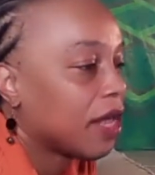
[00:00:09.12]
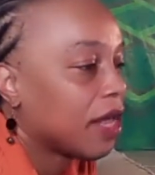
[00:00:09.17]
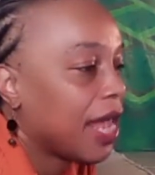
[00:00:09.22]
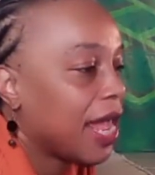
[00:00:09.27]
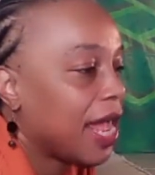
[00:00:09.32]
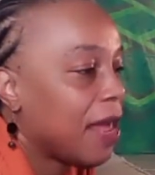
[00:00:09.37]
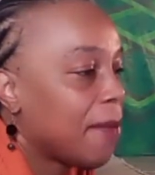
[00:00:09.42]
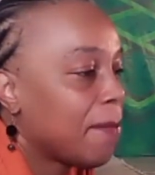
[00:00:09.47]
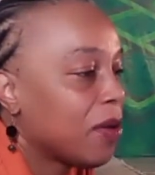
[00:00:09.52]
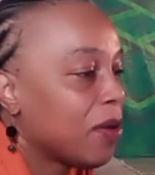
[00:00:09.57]

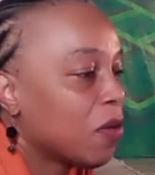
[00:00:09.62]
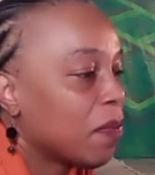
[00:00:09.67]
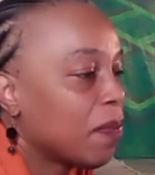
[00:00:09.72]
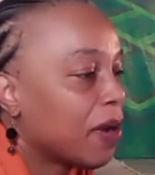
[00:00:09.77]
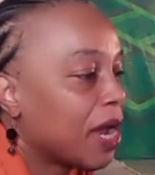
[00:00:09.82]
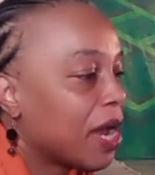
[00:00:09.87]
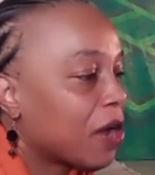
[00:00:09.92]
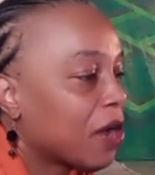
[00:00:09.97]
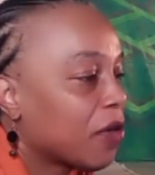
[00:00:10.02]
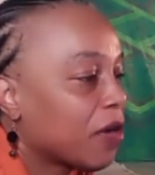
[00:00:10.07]
hand-built
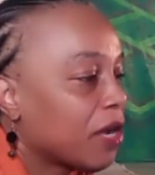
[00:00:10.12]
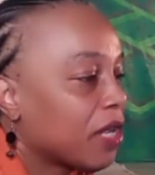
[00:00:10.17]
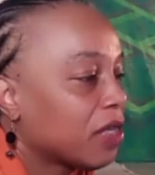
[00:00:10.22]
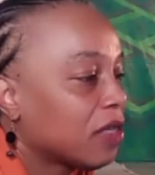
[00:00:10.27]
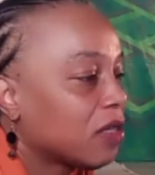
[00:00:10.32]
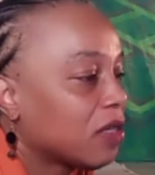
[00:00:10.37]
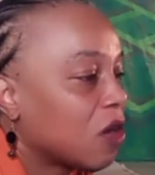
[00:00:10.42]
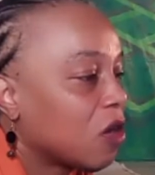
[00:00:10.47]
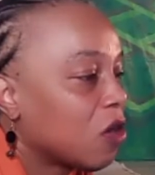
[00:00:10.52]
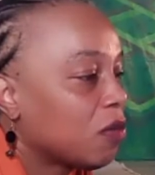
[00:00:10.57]
pottery and
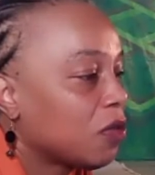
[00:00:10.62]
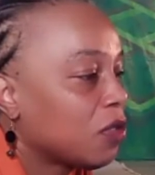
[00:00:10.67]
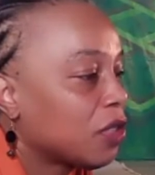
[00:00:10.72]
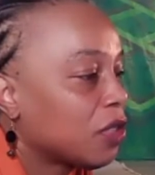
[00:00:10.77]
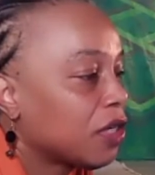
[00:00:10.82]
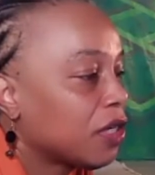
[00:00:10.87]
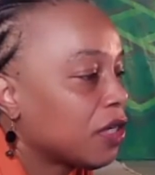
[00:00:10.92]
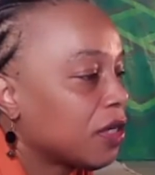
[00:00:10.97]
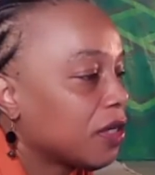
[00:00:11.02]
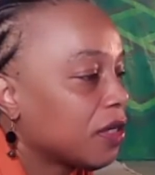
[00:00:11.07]

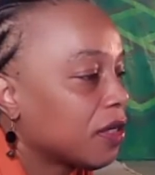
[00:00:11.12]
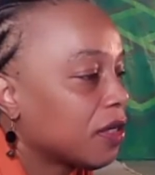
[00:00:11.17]
sculpture.